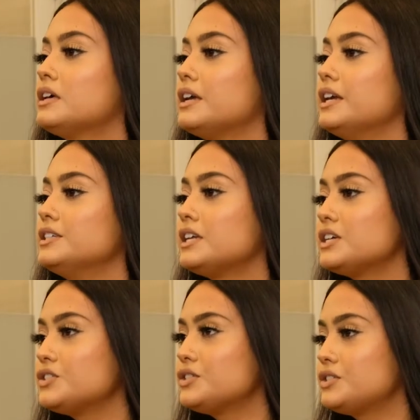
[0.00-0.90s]

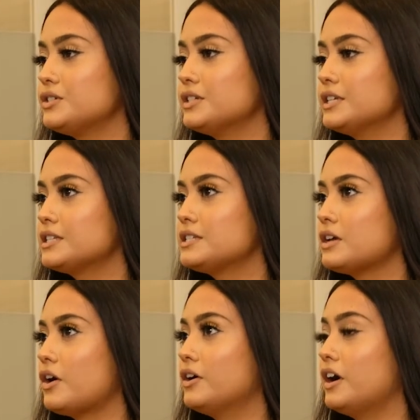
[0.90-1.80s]
International students
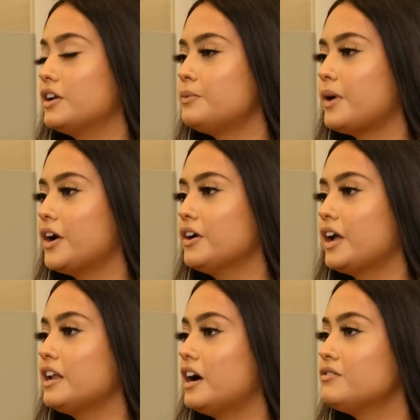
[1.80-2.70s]
are unaware
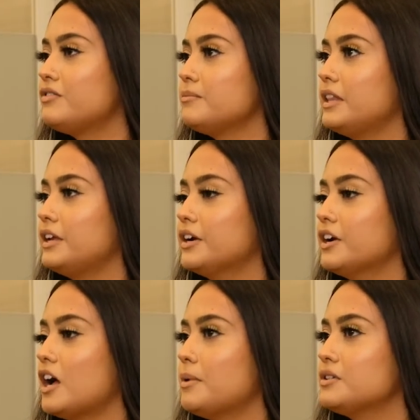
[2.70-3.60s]
and unfamiliar
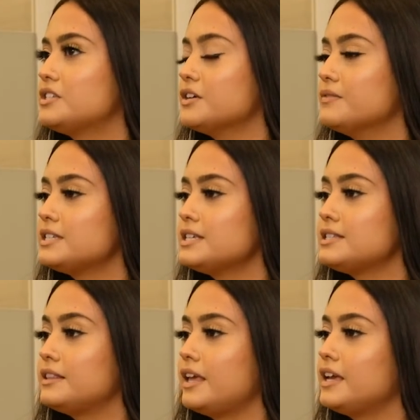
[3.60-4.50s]
about services
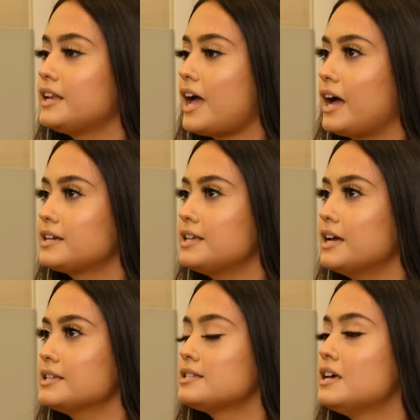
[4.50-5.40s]
that they can
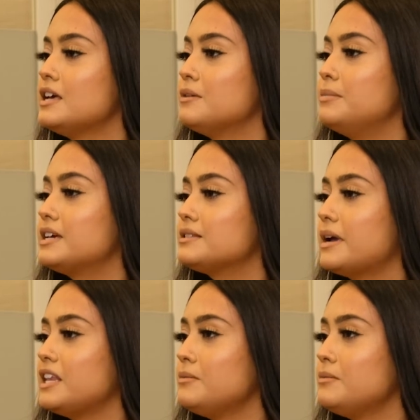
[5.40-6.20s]
access because many